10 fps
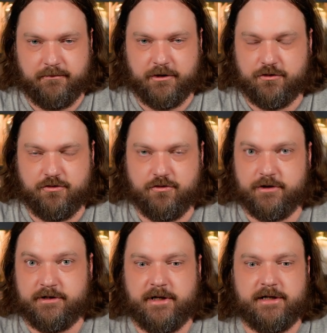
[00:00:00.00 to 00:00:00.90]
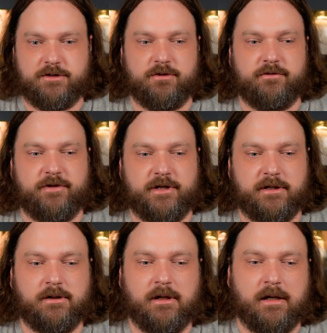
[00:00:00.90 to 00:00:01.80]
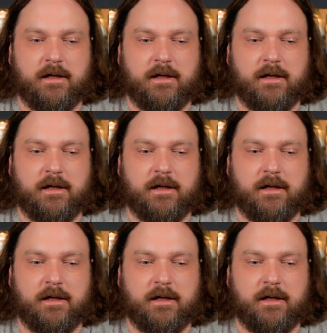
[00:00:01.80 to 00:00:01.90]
Miller Coors and that sort of thing.